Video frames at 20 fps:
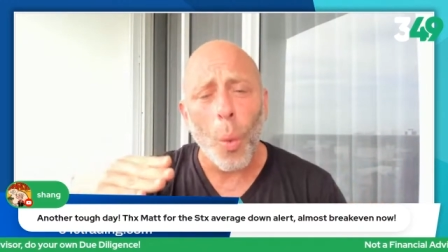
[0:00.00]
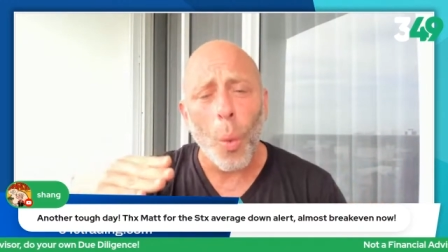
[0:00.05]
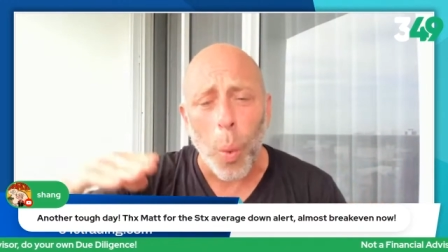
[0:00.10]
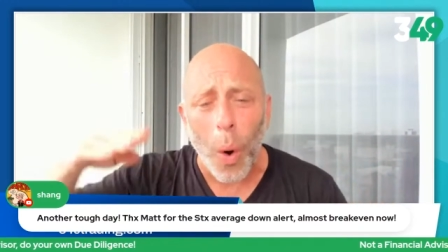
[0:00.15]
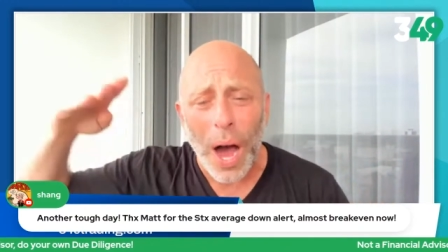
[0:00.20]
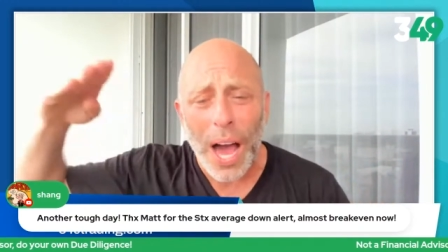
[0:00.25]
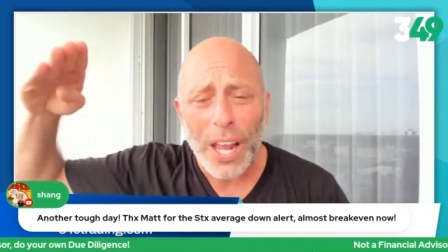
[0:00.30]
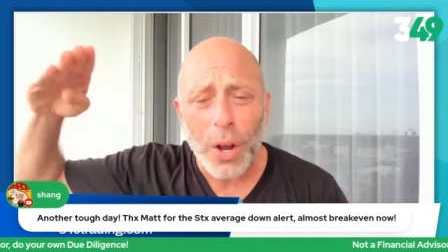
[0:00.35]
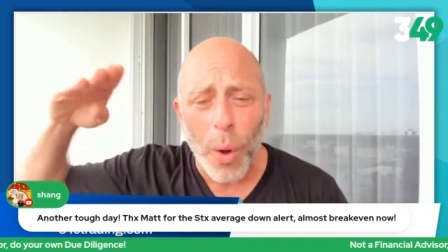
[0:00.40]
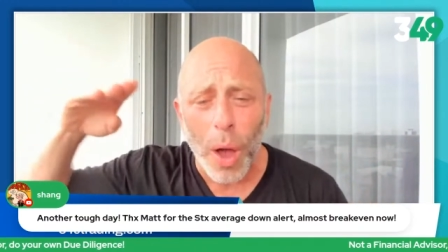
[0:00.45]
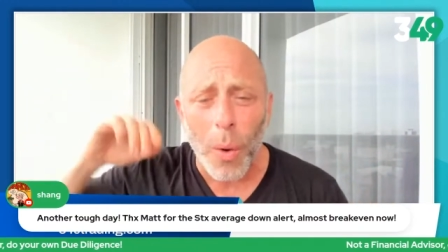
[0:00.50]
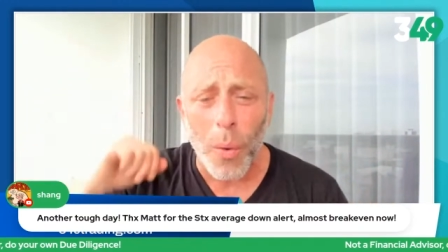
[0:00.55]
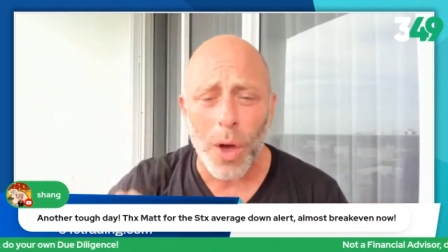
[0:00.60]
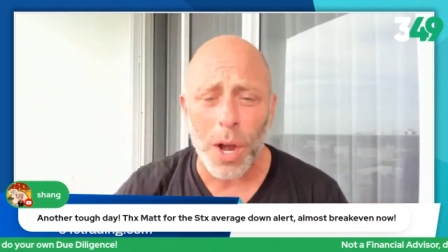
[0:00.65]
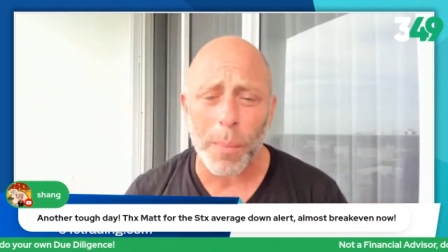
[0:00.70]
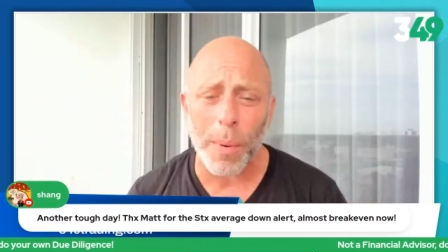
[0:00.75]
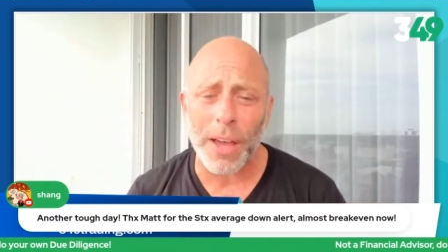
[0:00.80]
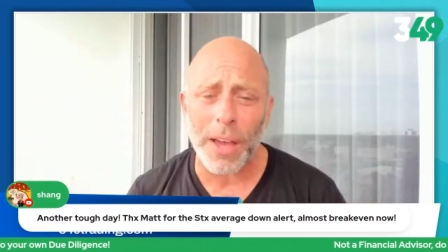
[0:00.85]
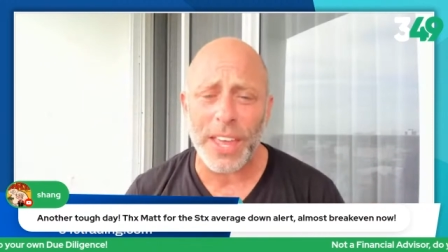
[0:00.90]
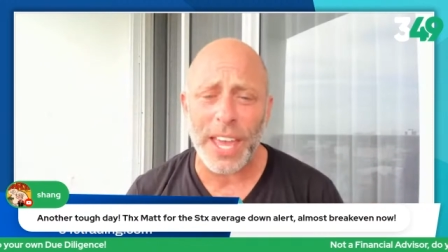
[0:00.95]
Why do I
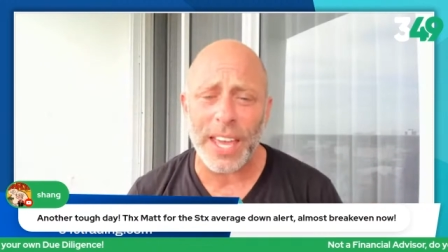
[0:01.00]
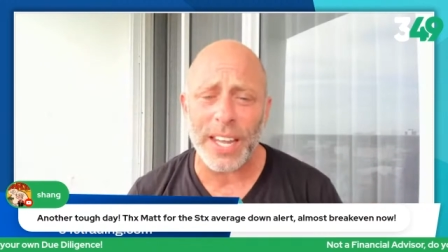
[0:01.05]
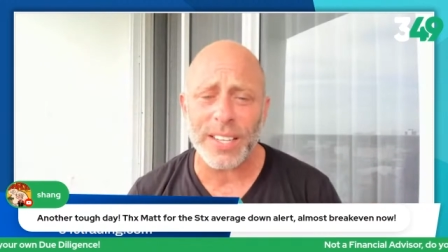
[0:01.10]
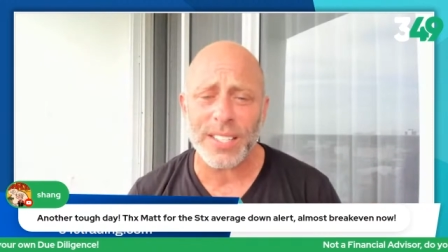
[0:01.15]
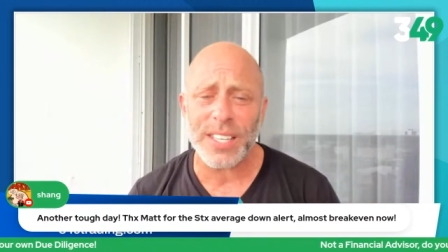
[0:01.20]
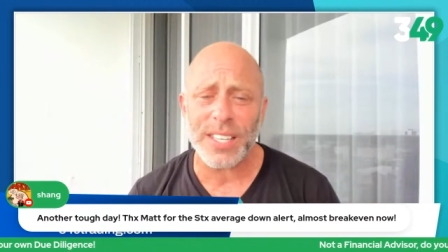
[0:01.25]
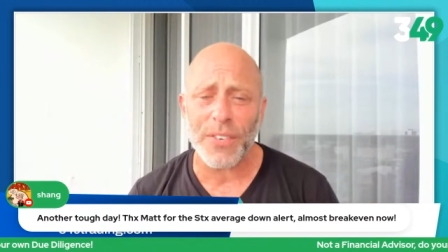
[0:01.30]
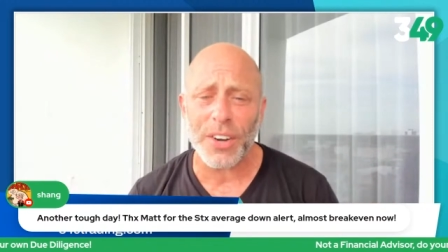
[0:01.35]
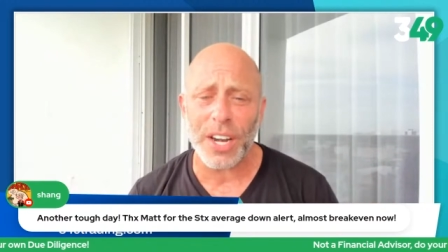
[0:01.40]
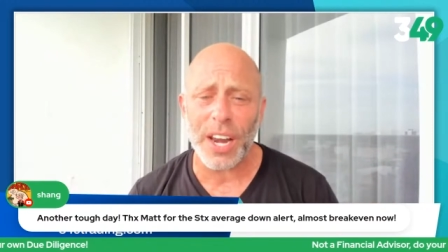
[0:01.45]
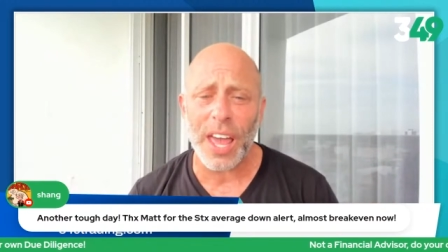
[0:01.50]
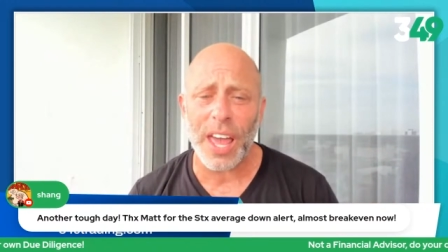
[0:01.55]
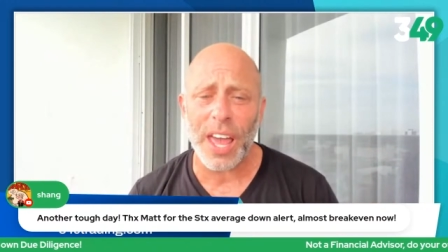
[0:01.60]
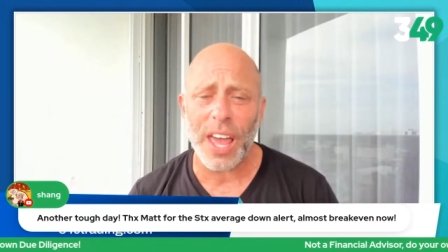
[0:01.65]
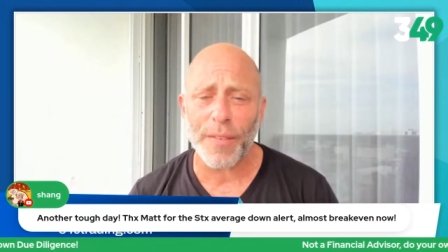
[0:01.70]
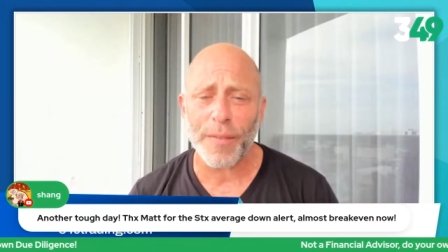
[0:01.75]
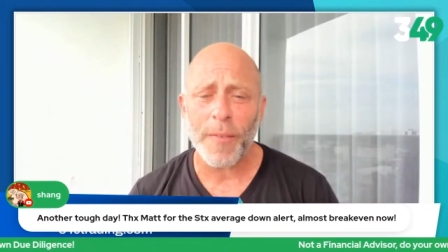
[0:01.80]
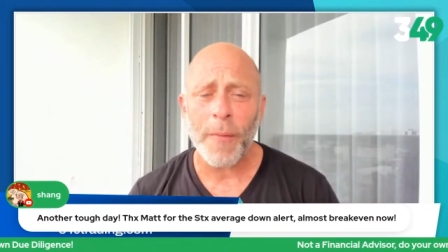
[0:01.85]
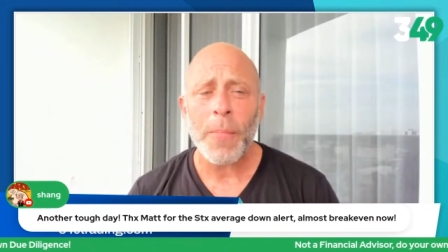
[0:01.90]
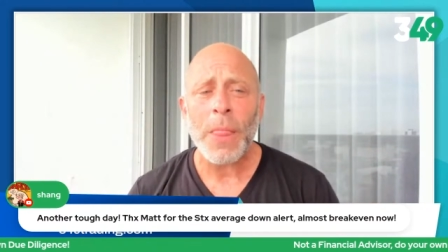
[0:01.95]
want to buy the
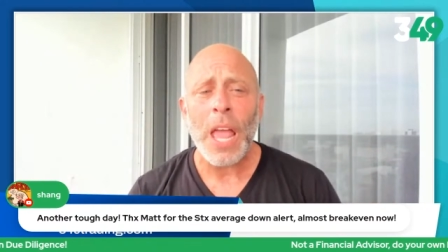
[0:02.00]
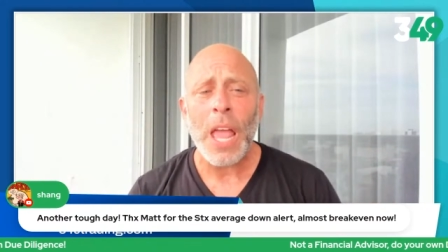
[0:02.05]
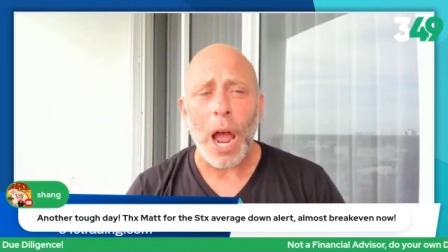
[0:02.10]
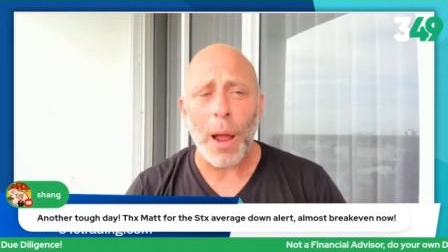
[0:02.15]
$87.50?